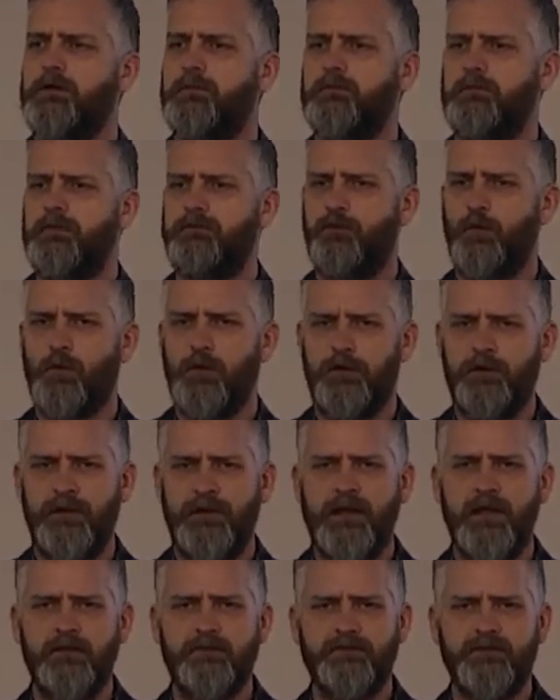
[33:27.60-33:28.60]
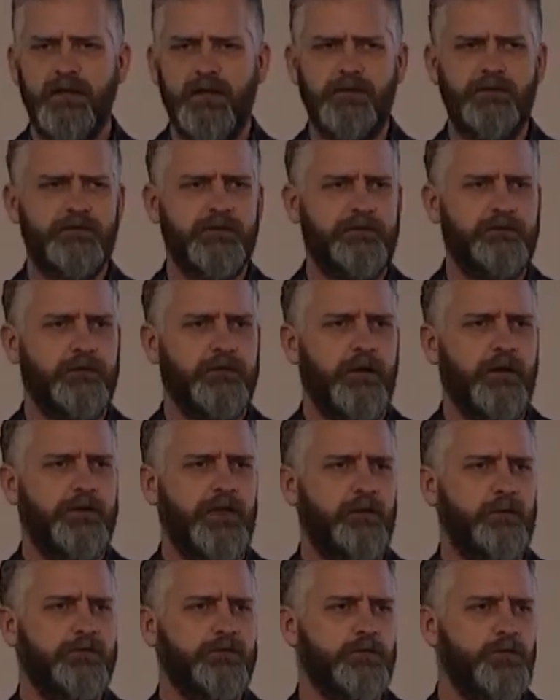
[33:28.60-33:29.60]
Before the United States ever thought
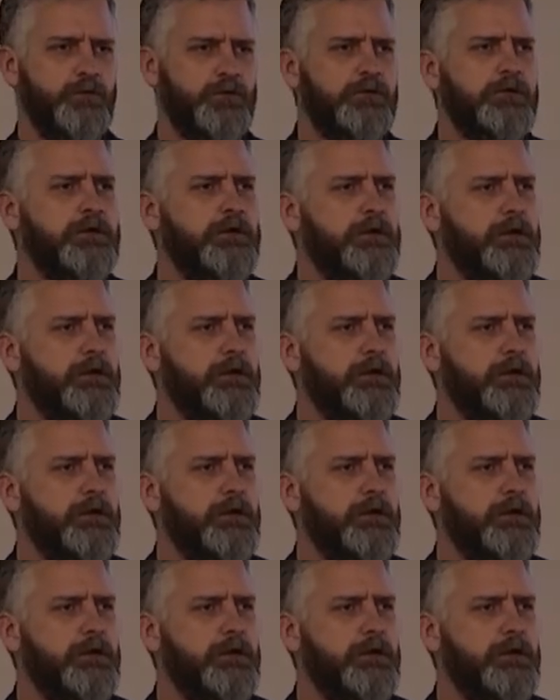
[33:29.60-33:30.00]
that was cool.